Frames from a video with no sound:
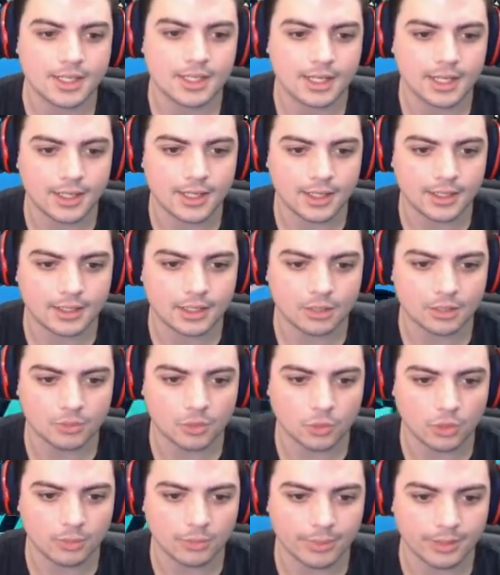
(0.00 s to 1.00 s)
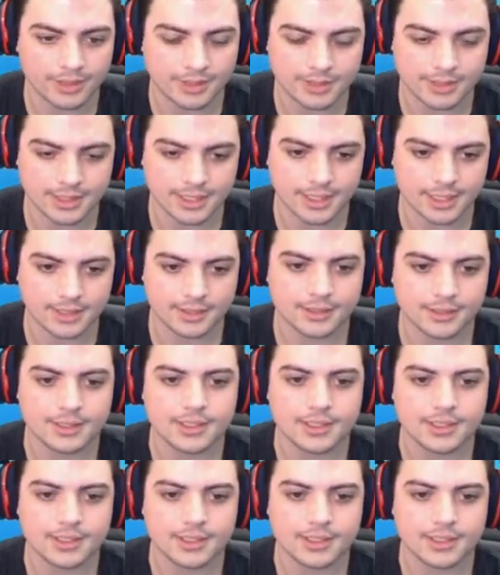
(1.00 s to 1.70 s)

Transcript: Uh, number one best dad.